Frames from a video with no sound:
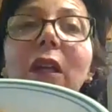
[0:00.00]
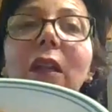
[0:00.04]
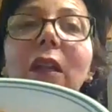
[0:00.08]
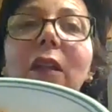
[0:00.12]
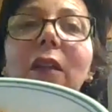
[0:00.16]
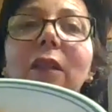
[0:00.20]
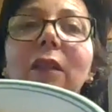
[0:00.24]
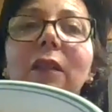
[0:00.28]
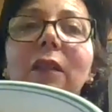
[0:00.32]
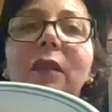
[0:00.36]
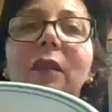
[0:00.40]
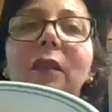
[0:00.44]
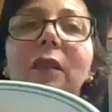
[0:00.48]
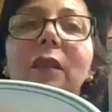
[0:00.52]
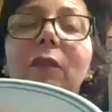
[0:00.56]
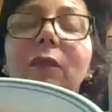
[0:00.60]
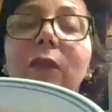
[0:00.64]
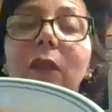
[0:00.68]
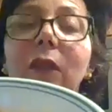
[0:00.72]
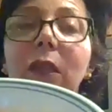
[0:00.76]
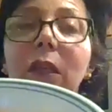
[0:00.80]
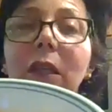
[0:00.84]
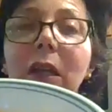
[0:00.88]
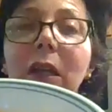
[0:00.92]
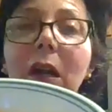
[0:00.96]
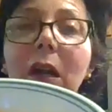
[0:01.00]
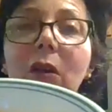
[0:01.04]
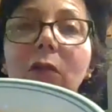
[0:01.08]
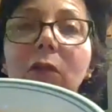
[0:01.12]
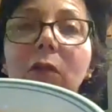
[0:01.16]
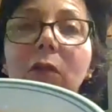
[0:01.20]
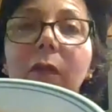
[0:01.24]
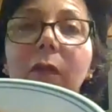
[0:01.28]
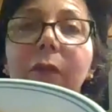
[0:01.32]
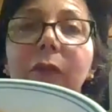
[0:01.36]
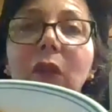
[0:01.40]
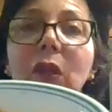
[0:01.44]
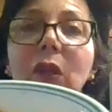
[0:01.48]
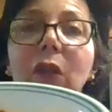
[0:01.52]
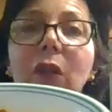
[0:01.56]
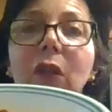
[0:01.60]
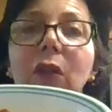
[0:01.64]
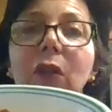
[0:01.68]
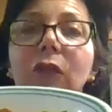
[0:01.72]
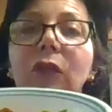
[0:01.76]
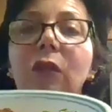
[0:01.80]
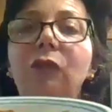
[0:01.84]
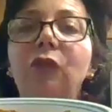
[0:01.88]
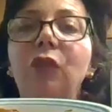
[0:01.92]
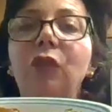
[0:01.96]
in the video.
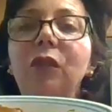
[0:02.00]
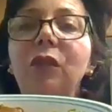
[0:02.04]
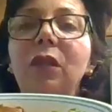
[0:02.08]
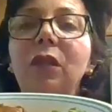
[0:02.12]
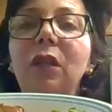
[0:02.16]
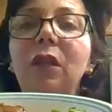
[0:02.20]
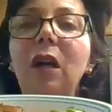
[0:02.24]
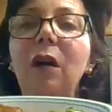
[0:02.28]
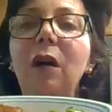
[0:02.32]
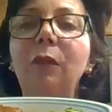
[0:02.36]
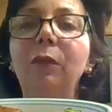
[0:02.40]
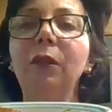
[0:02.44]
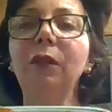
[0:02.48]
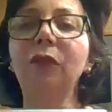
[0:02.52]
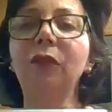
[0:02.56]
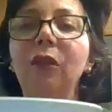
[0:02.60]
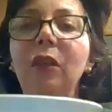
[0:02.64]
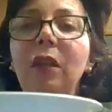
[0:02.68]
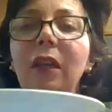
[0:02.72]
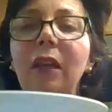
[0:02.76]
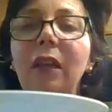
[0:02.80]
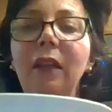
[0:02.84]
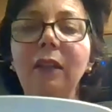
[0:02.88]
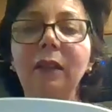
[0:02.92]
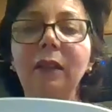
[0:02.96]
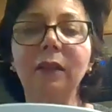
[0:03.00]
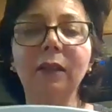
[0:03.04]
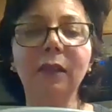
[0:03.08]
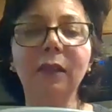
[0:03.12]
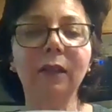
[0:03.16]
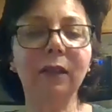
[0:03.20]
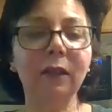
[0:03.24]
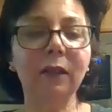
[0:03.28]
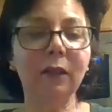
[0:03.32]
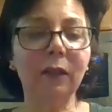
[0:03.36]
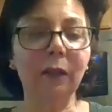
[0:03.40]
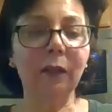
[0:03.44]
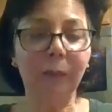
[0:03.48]
So just a couple of things.